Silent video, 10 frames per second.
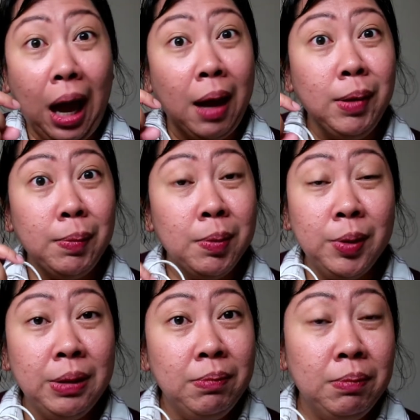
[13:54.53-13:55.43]
I'm not
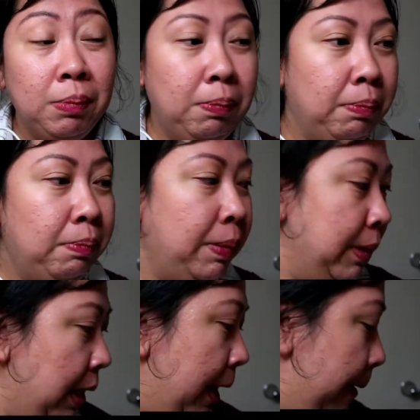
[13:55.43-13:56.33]
promoting
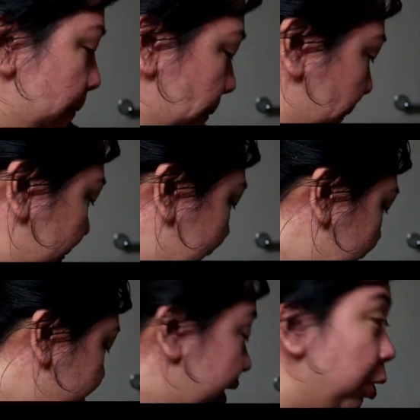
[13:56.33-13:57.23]

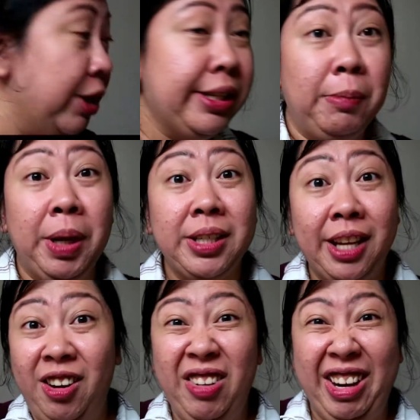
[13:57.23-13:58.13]
Victoria's Secret because
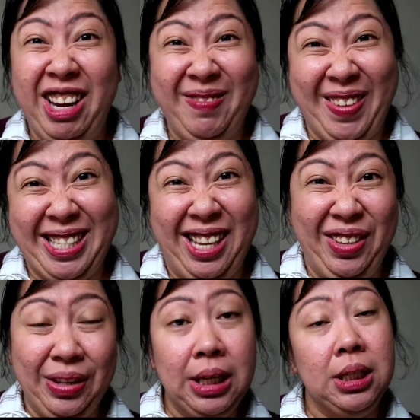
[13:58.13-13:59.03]
I already got
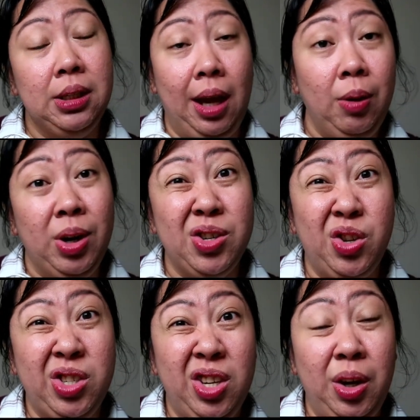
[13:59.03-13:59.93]
myself, so I don't want to
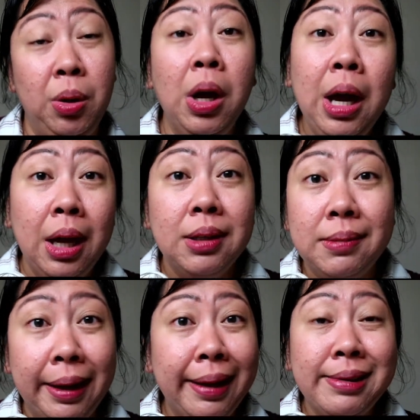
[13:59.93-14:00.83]
show it to you.
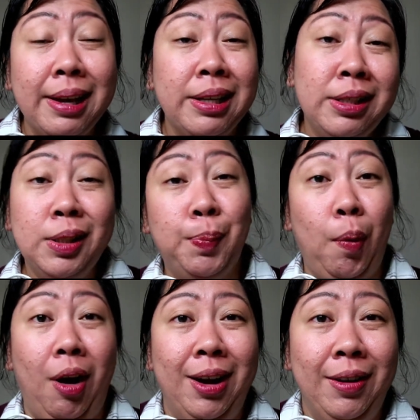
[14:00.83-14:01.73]
So like I said, it's just
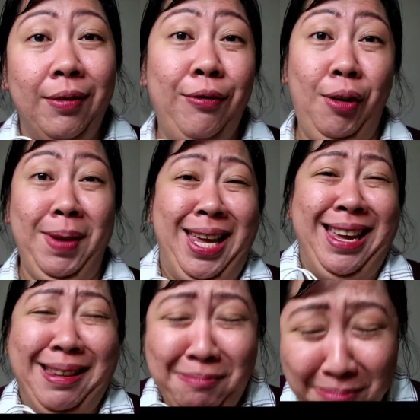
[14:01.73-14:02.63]
bra for me